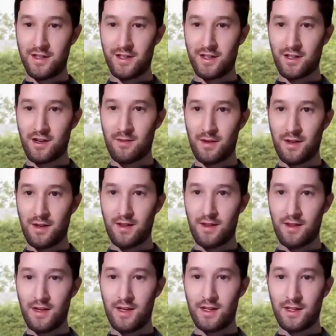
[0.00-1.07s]
let me just copy
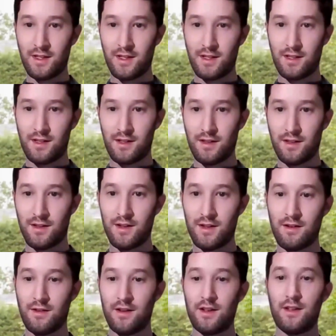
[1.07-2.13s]
this.
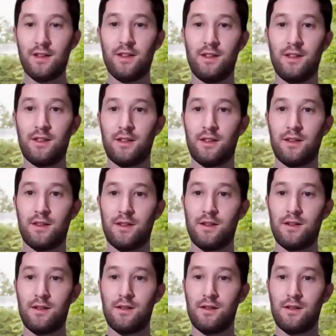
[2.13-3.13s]
There it is.